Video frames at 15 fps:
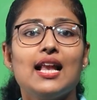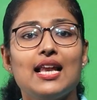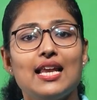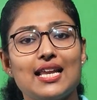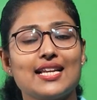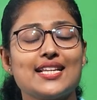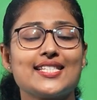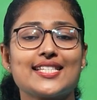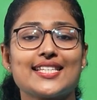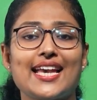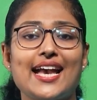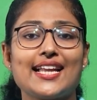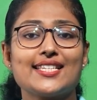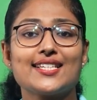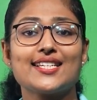Let us
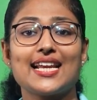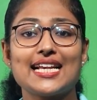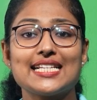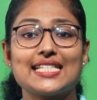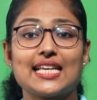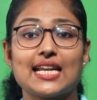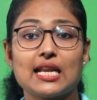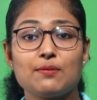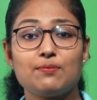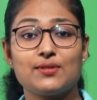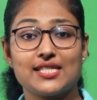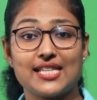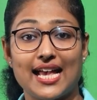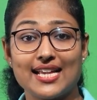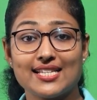categorize the
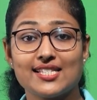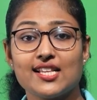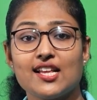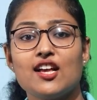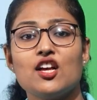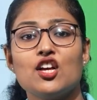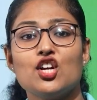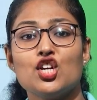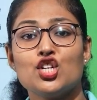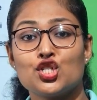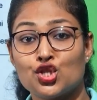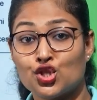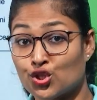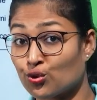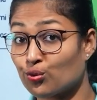ribs as
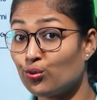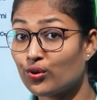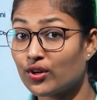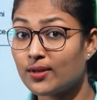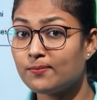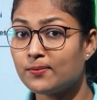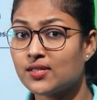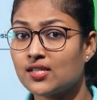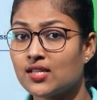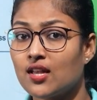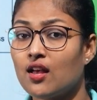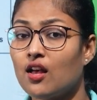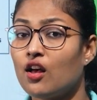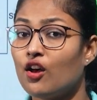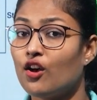true ribs,
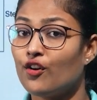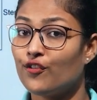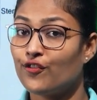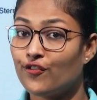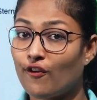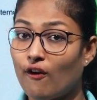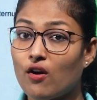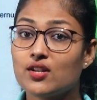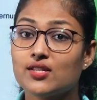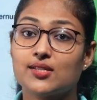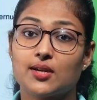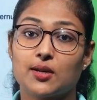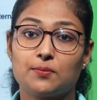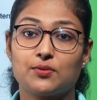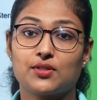false
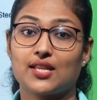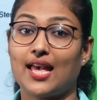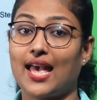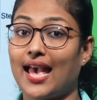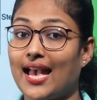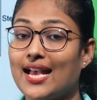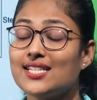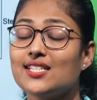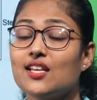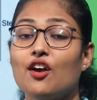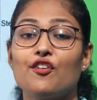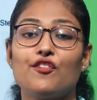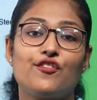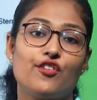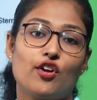ribs and
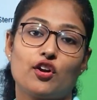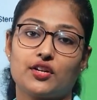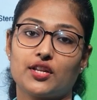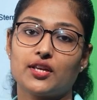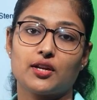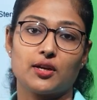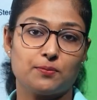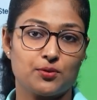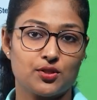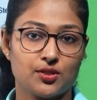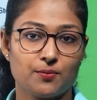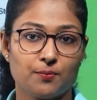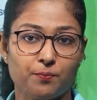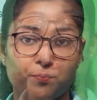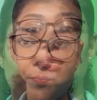floating
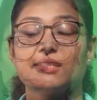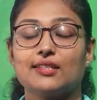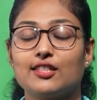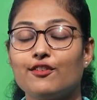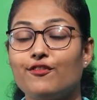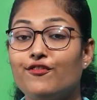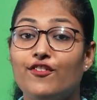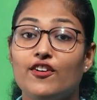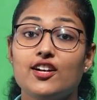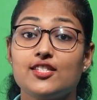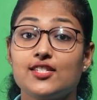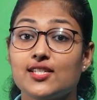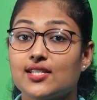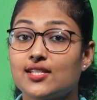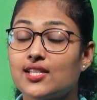ribs. The
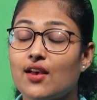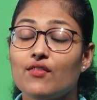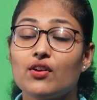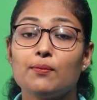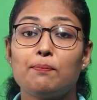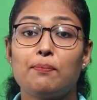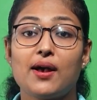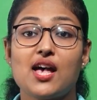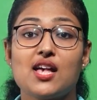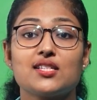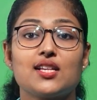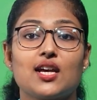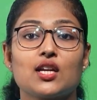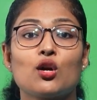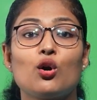first 7 pairs
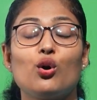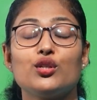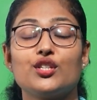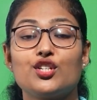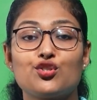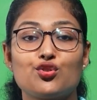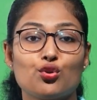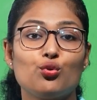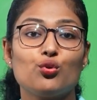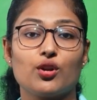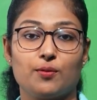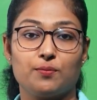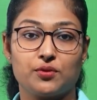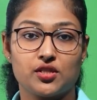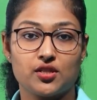are called the true
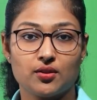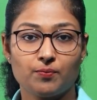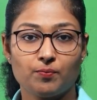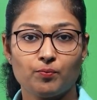ribs.